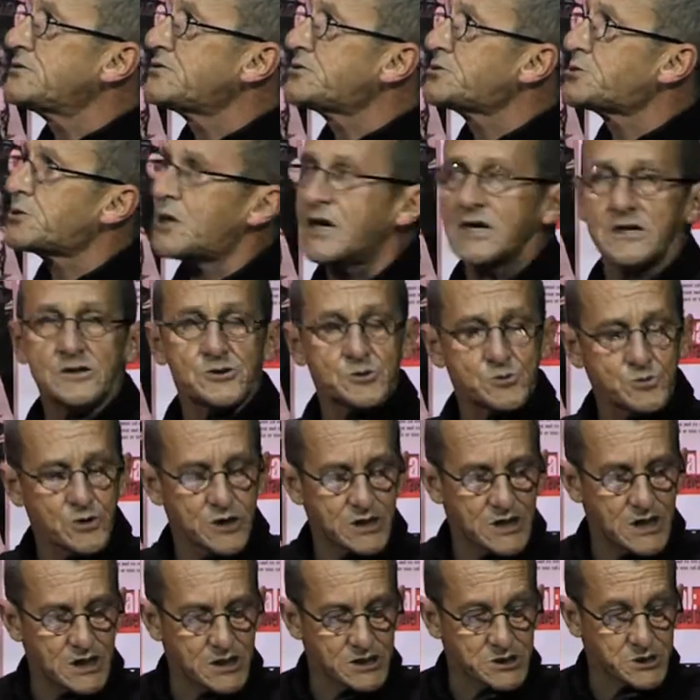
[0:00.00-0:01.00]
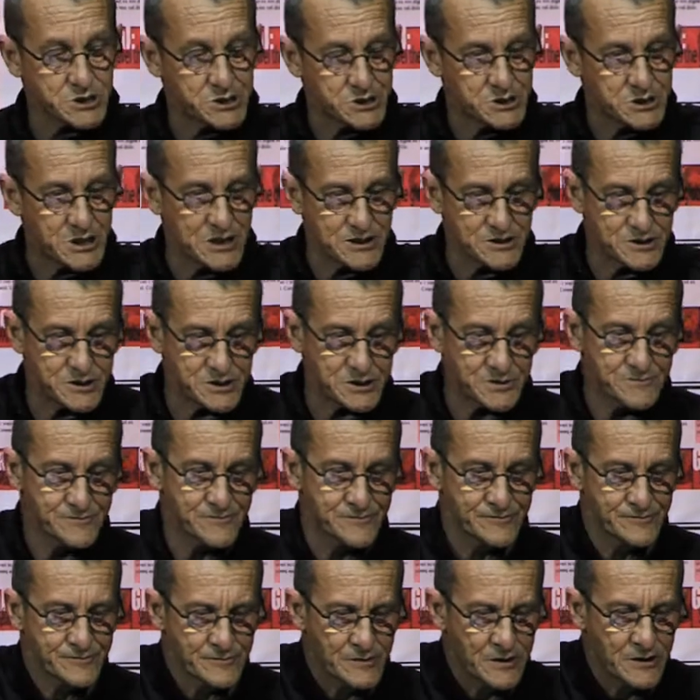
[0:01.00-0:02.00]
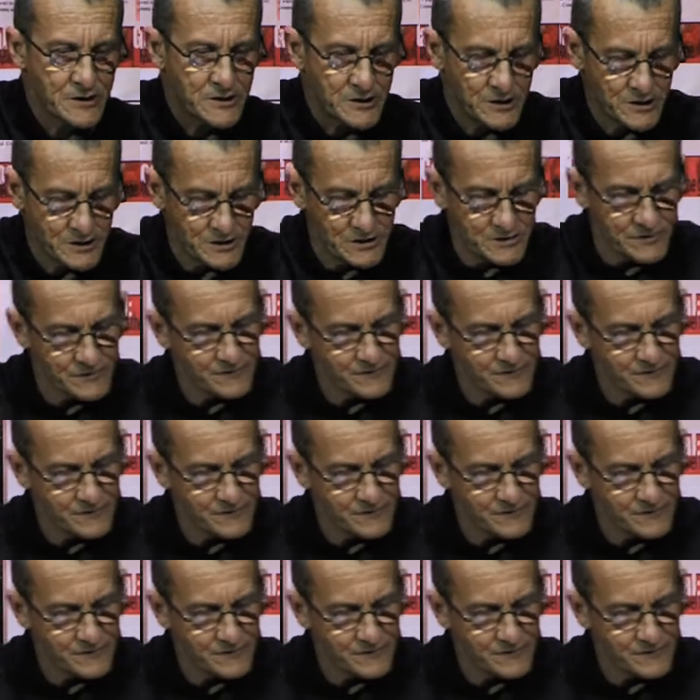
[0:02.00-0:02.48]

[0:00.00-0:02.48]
try and do that exercise? The